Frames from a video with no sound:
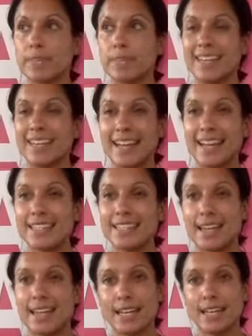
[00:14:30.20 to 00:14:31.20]
connect
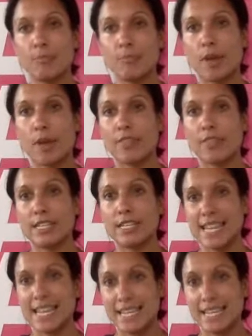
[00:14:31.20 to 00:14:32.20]
to that in-breath
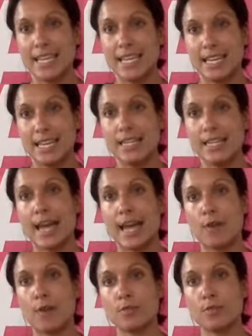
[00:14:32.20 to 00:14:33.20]
and taking in and
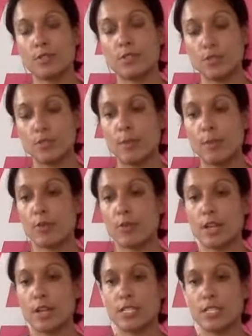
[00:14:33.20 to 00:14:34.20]
out. Just
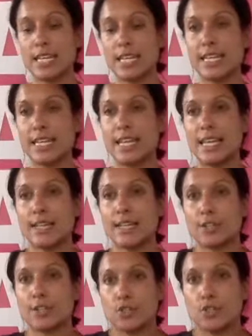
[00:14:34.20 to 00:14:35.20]
remember not to take it in
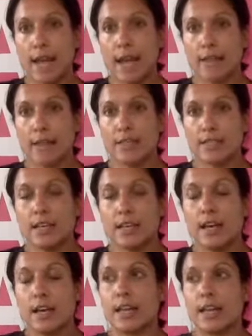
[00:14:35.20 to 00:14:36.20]
and contract.
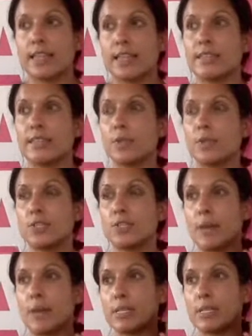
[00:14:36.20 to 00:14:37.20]
I like what
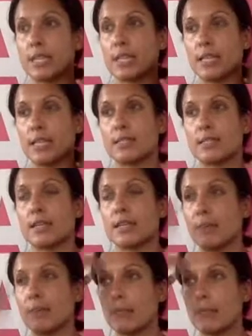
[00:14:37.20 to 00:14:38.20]
Pema says,
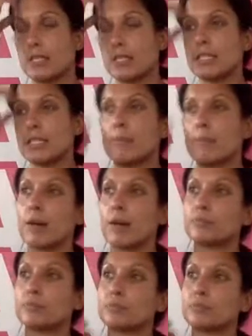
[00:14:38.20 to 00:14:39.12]
Ani Pema says about